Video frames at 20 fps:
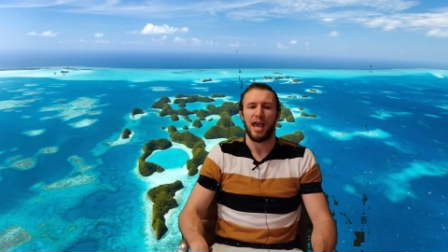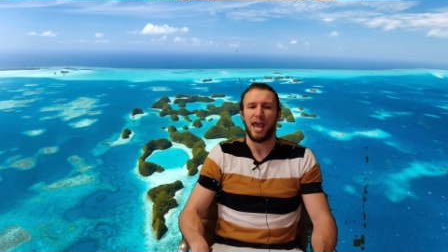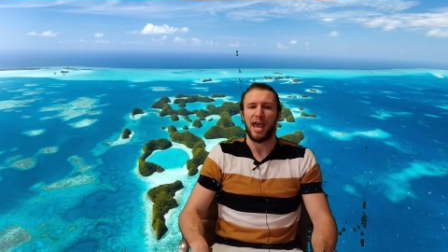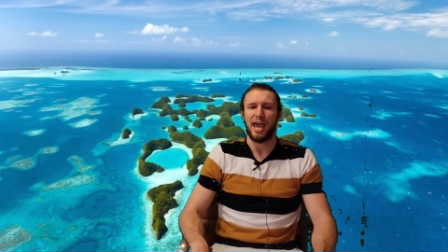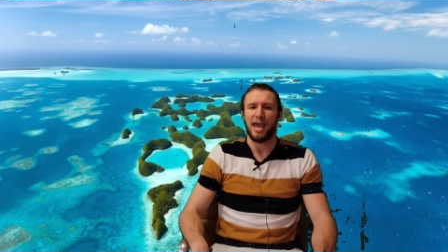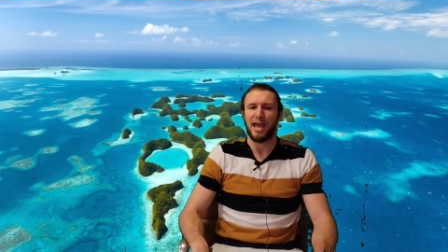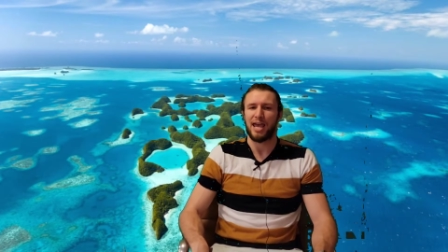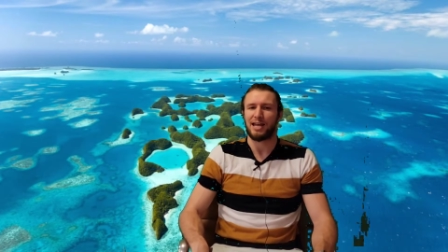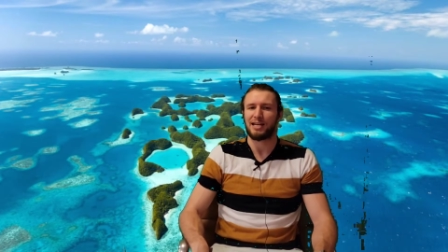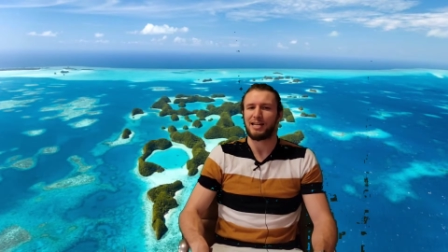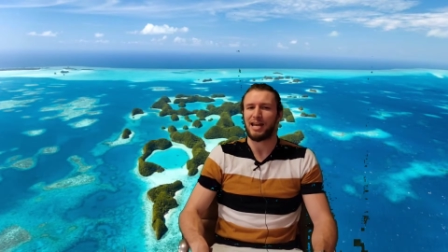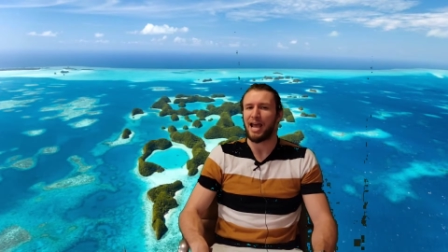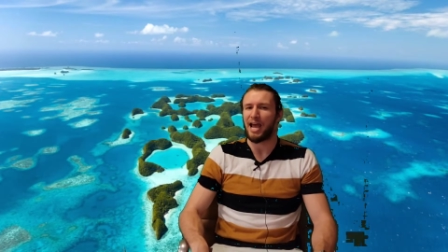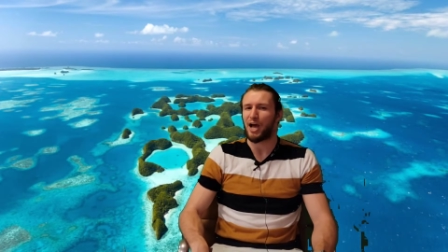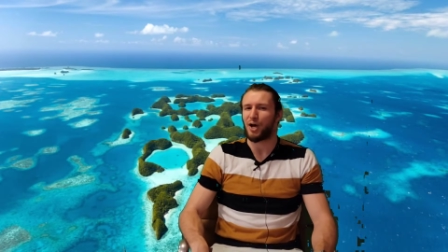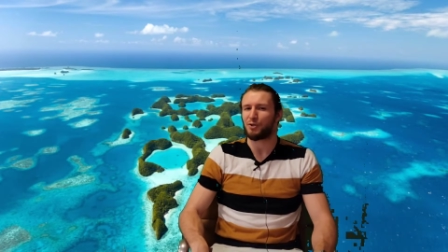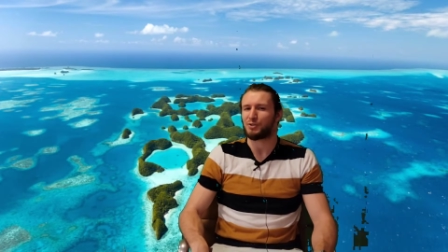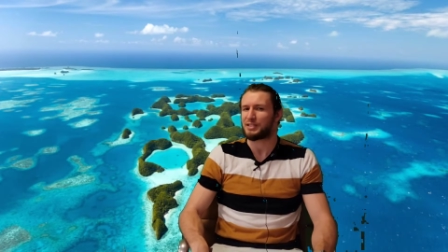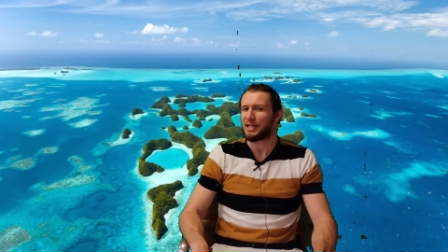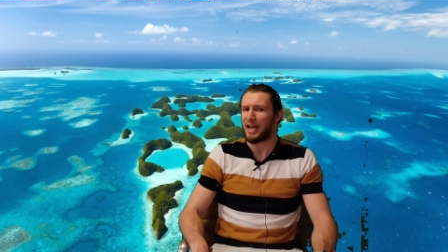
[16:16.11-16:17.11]
And
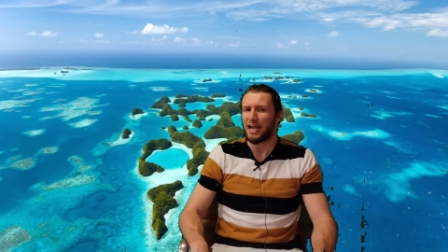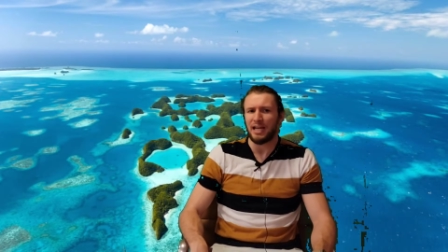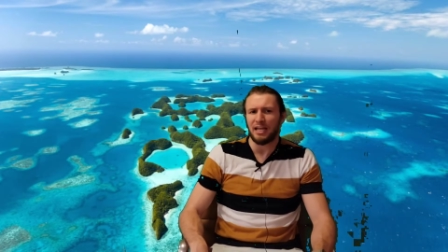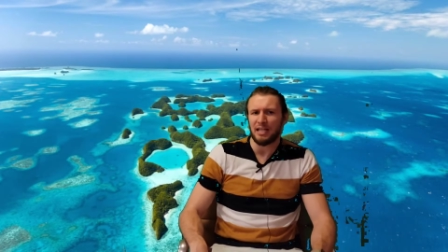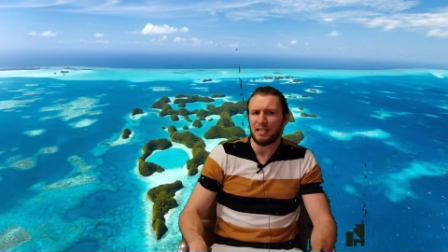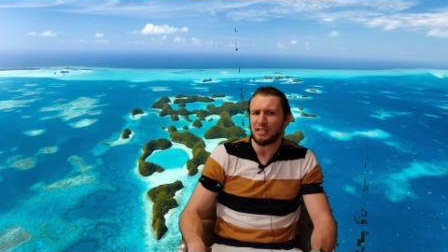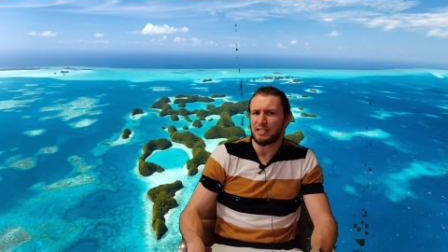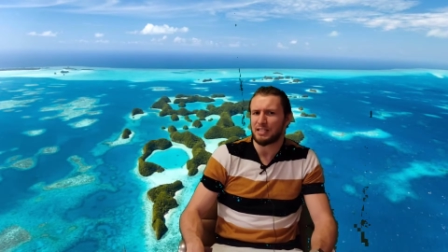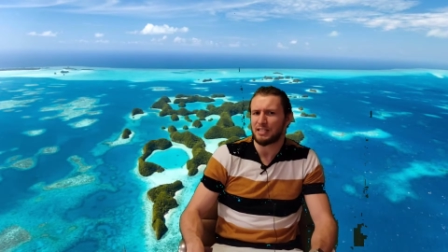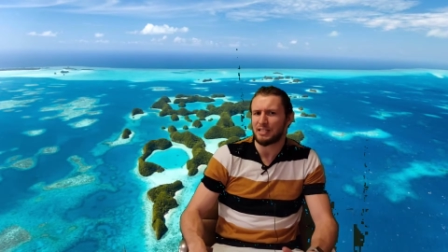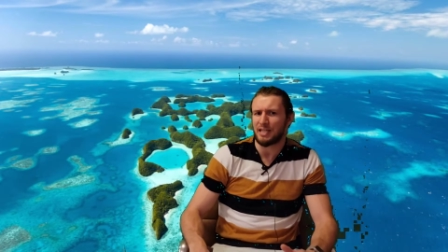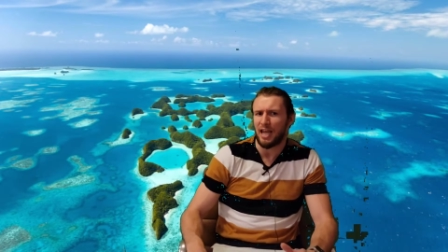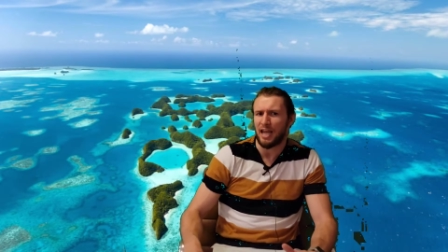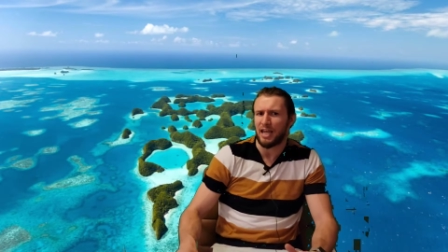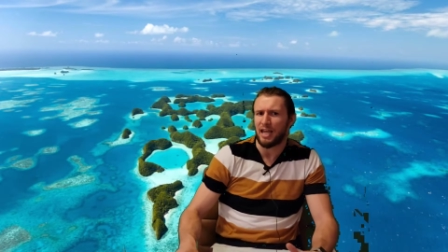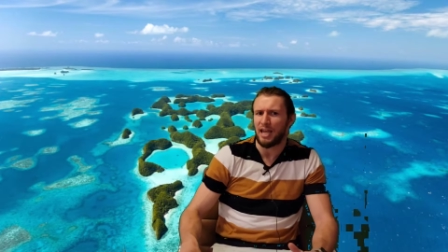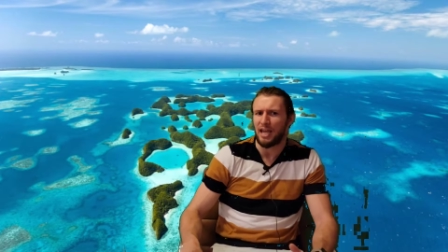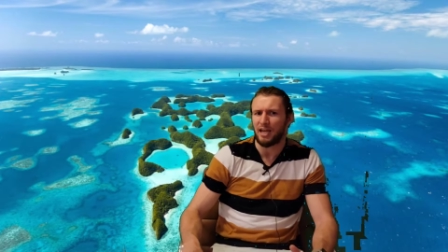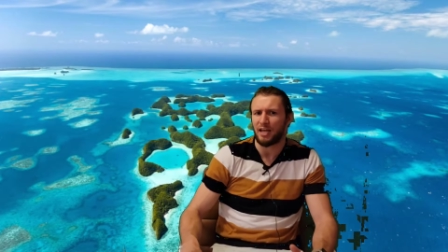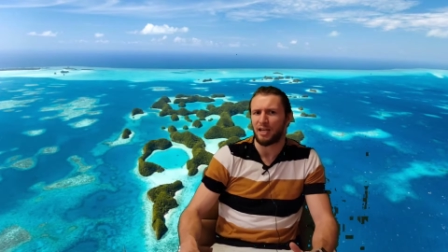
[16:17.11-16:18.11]
now Danny's
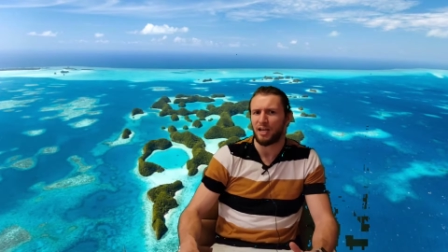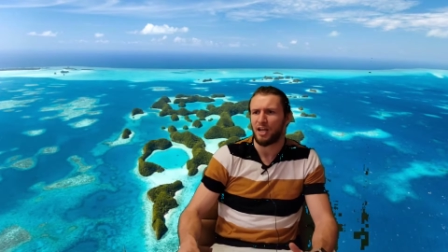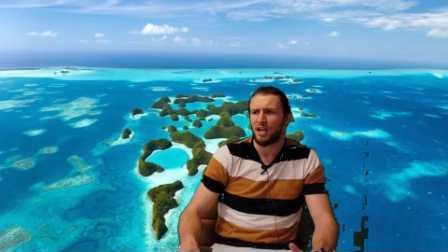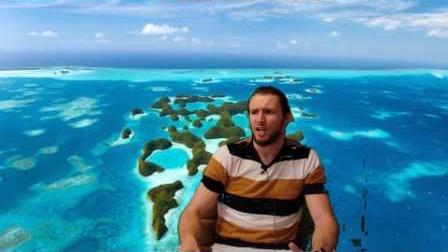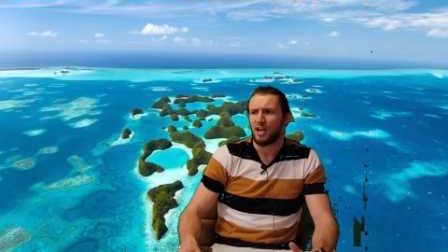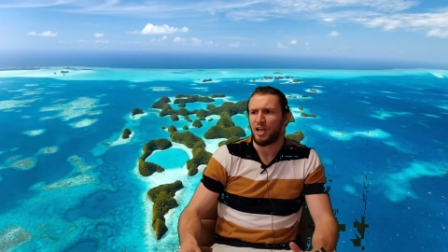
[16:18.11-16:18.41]
saying,